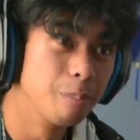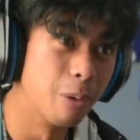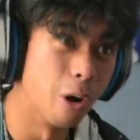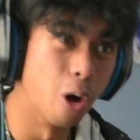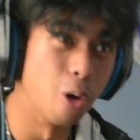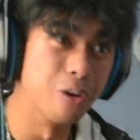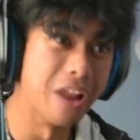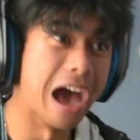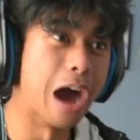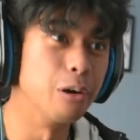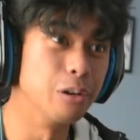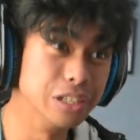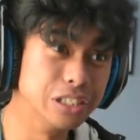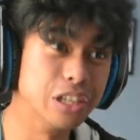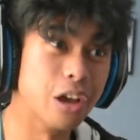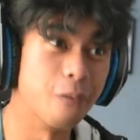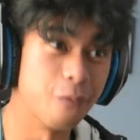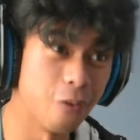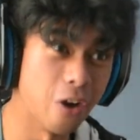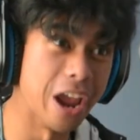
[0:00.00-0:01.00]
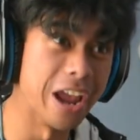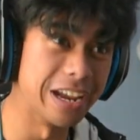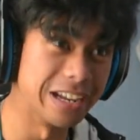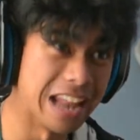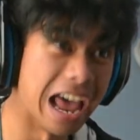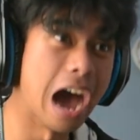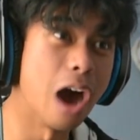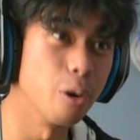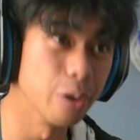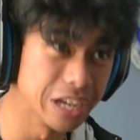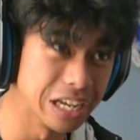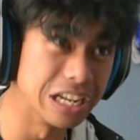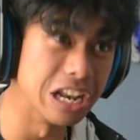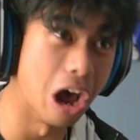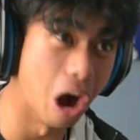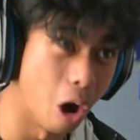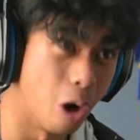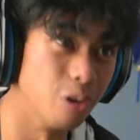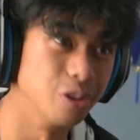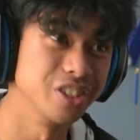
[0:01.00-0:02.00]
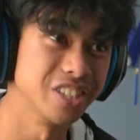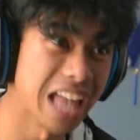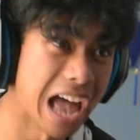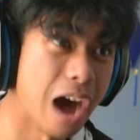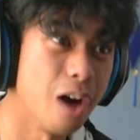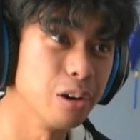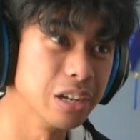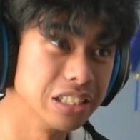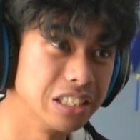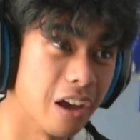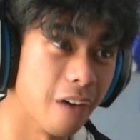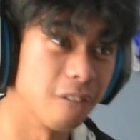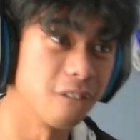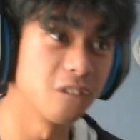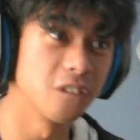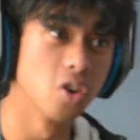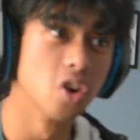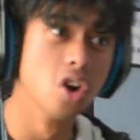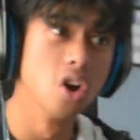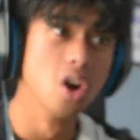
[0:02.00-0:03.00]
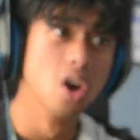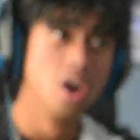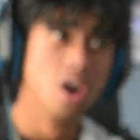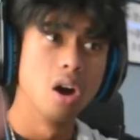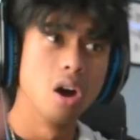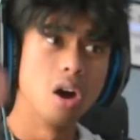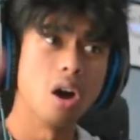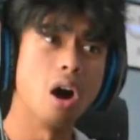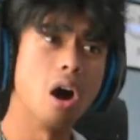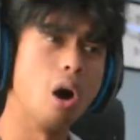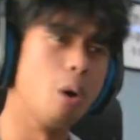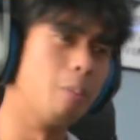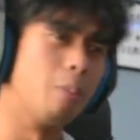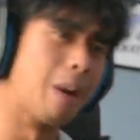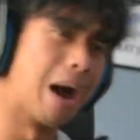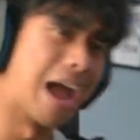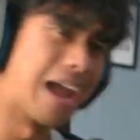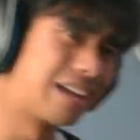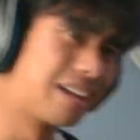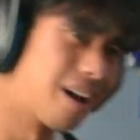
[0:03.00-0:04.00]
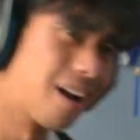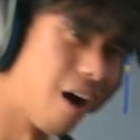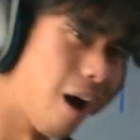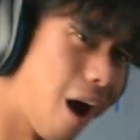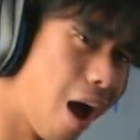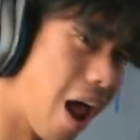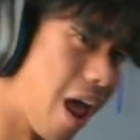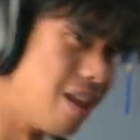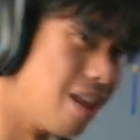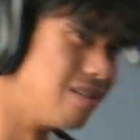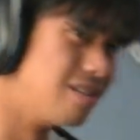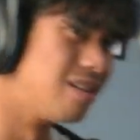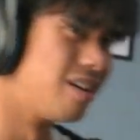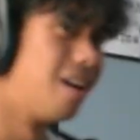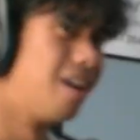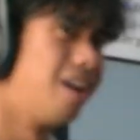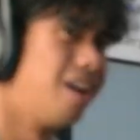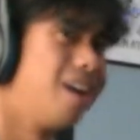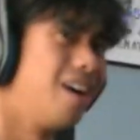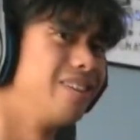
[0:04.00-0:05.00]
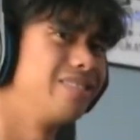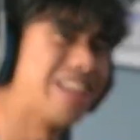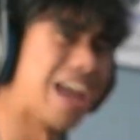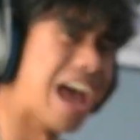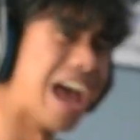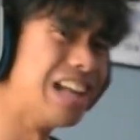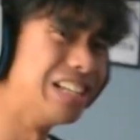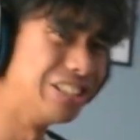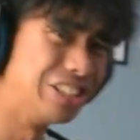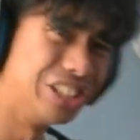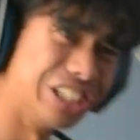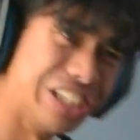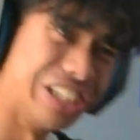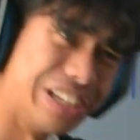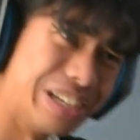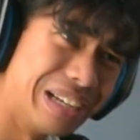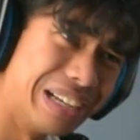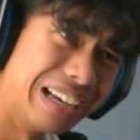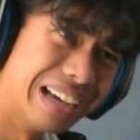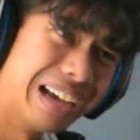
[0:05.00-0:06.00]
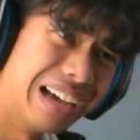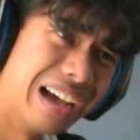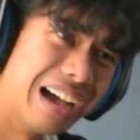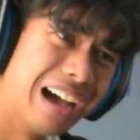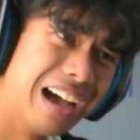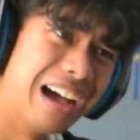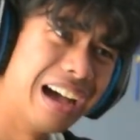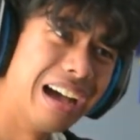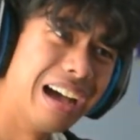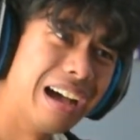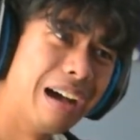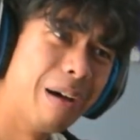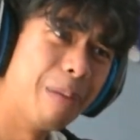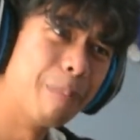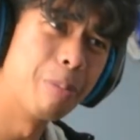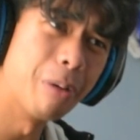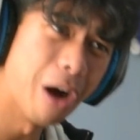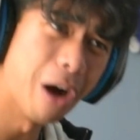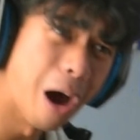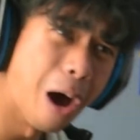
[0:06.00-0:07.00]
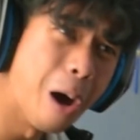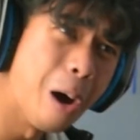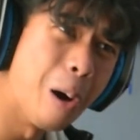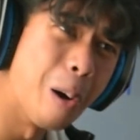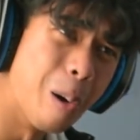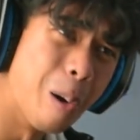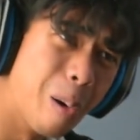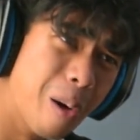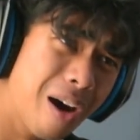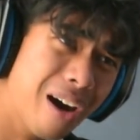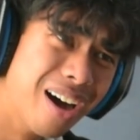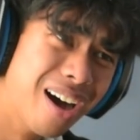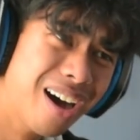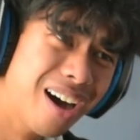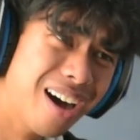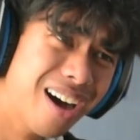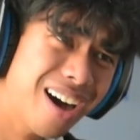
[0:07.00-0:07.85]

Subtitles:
Bro, now he's afraid, now he knows, now he's a... Oh my god, Denji! Bro!